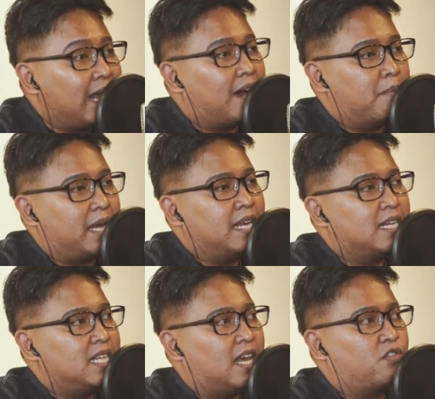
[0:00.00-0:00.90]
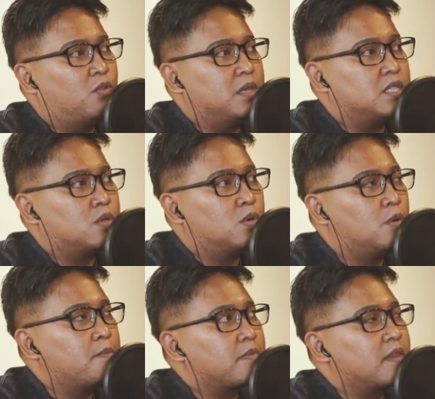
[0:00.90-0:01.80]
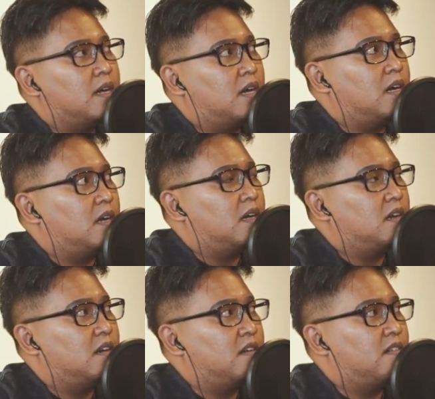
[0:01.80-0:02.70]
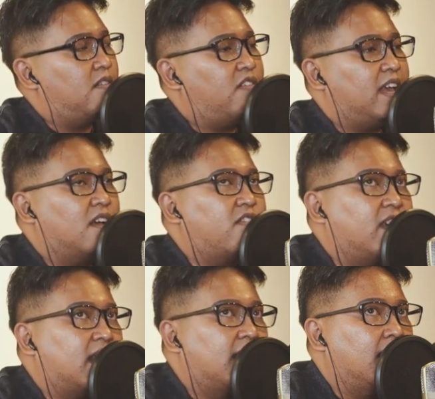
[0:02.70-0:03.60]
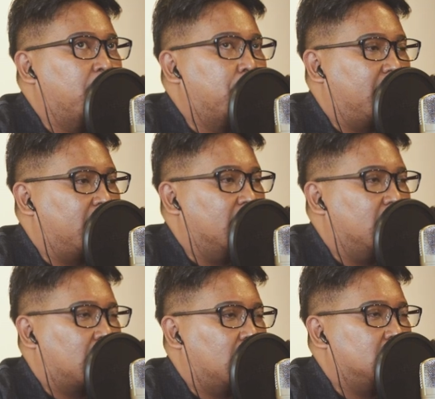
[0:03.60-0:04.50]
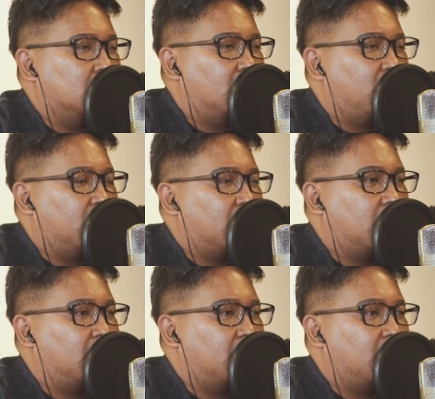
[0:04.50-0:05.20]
lah, but it doesn't have to be so, Uh, fake, fakely pretty. Uh. Can I say that? Fake,